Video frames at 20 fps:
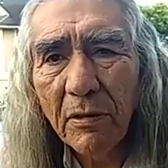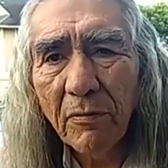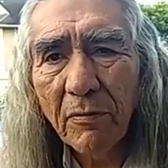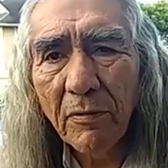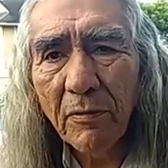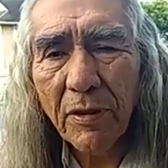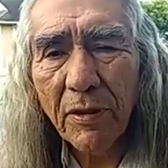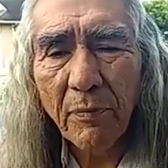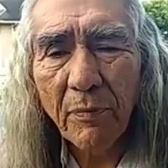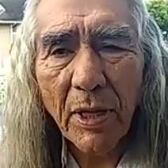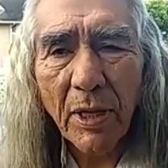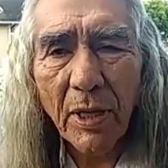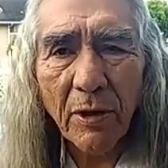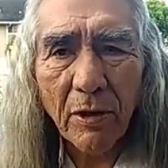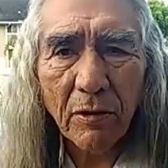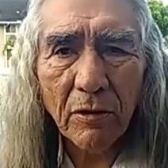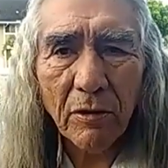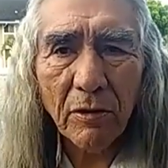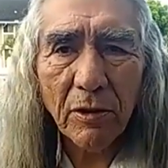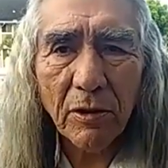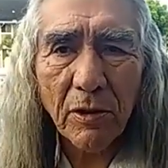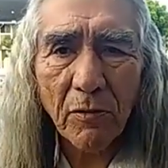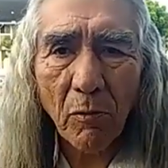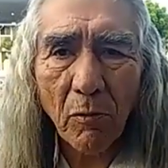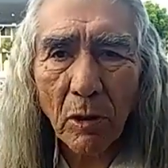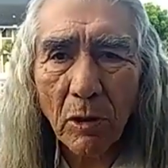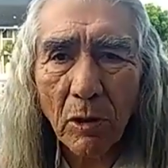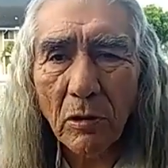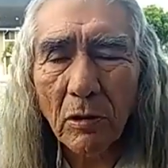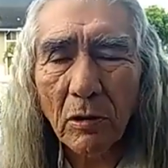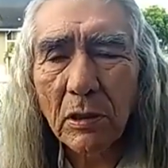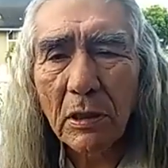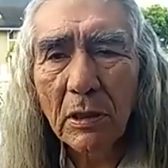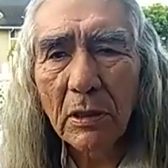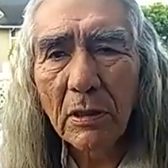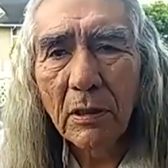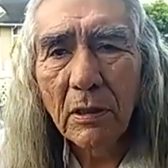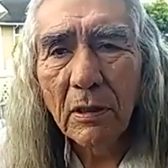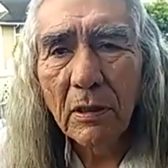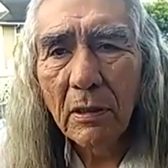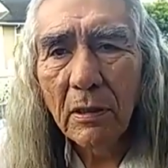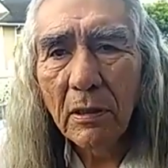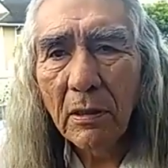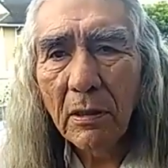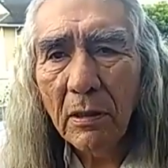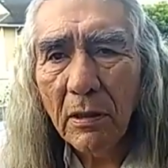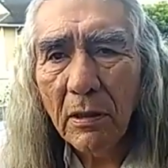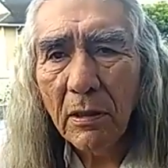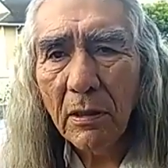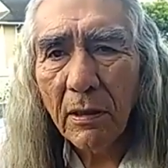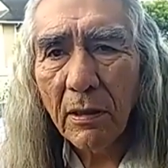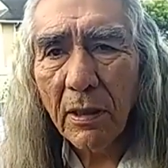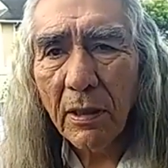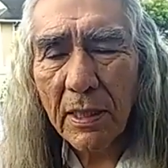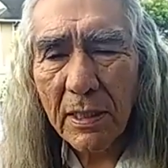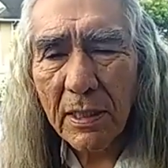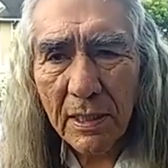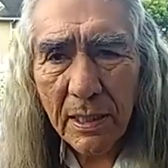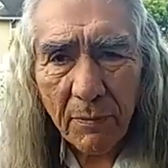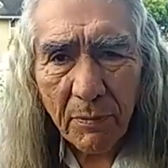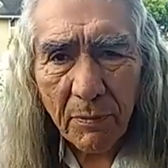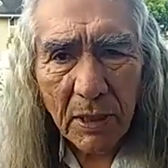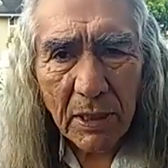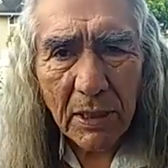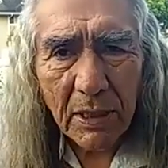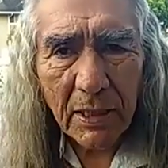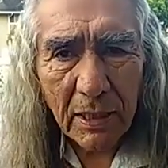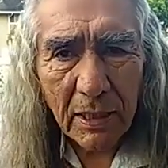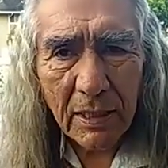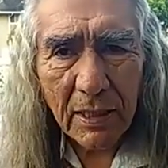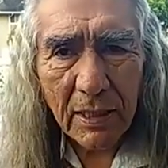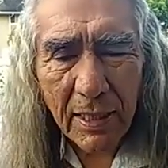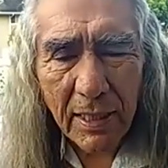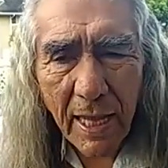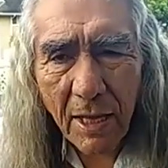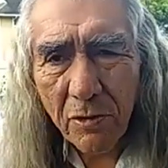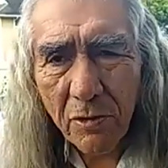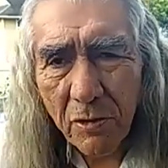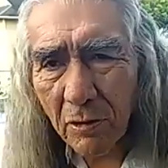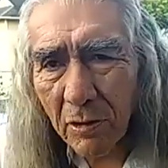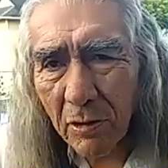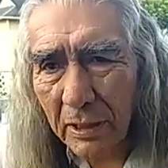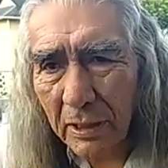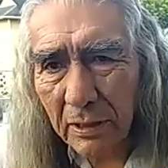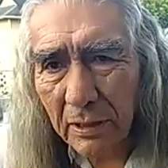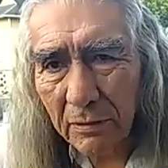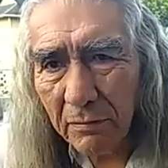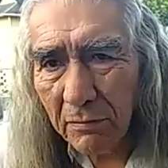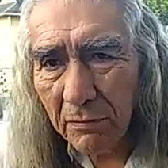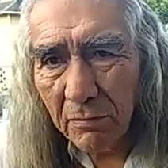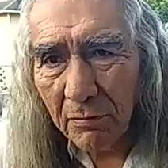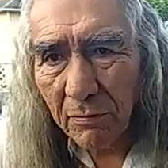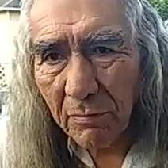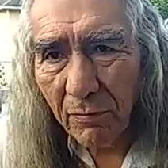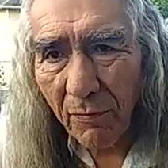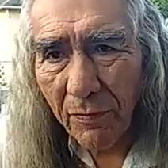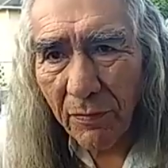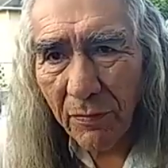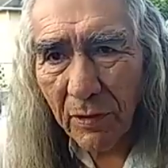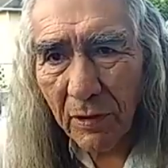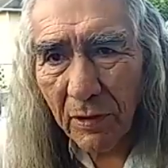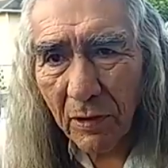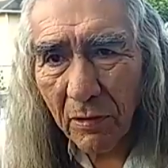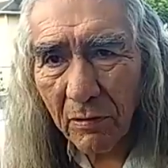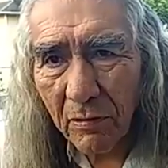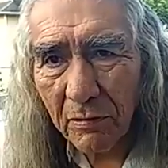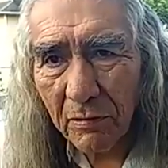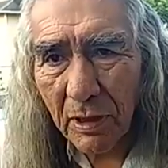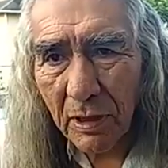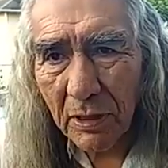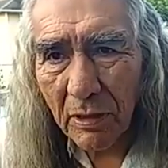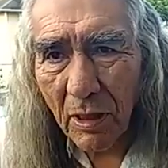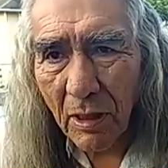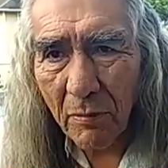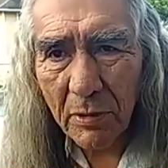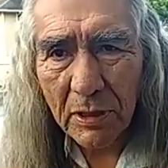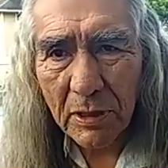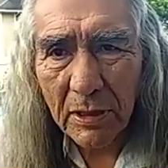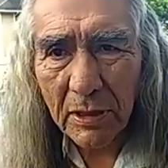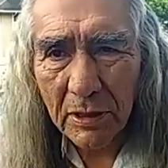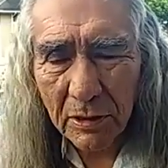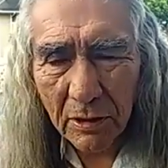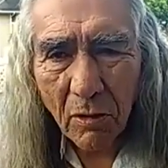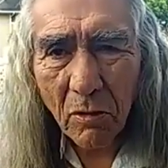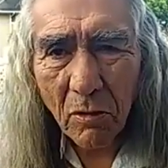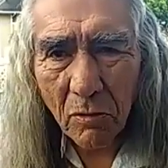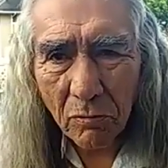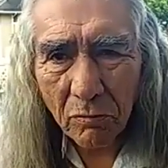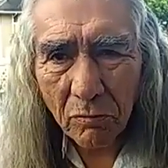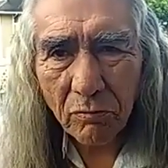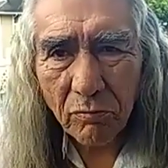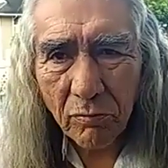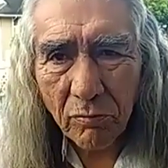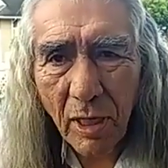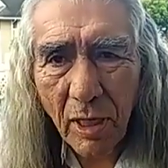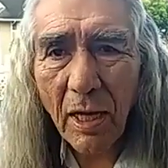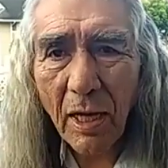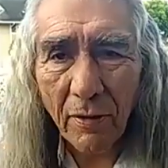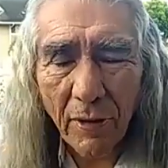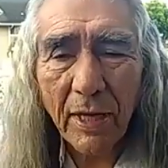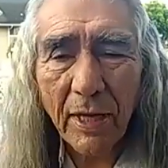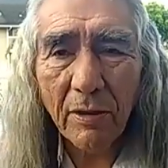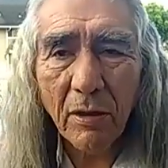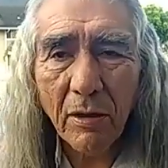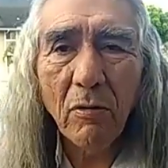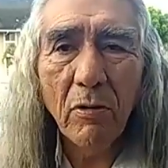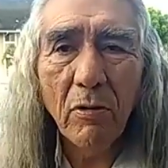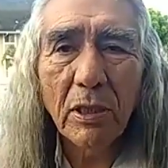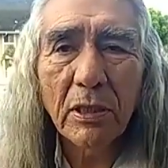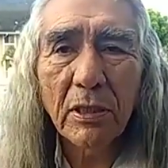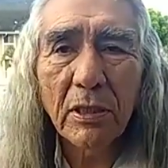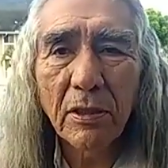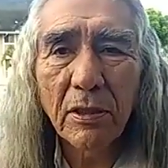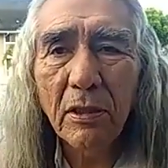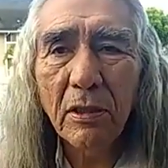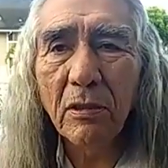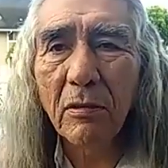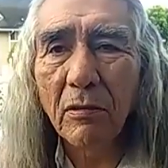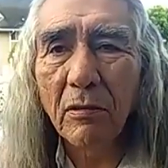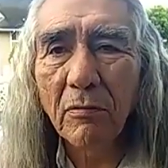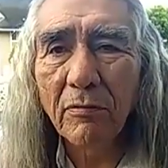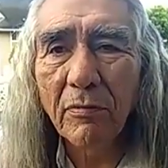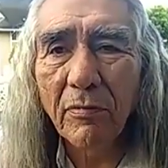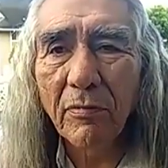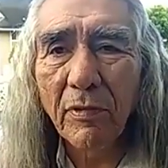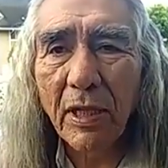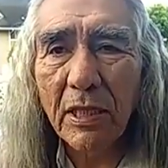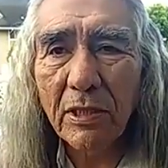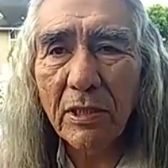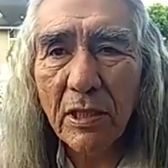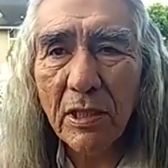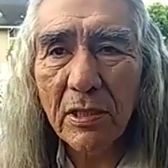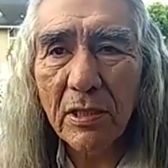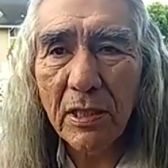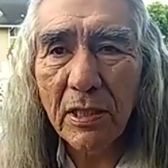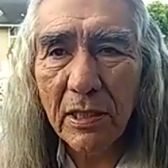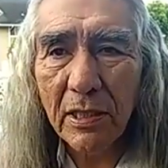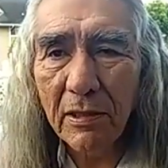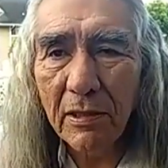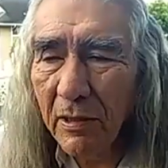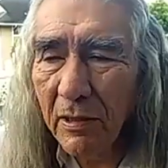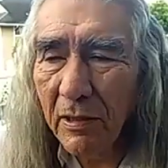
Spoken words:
with Mother Earth's world, they seem to get it naturally. It's almost as though, yeah, they know what to do. They just need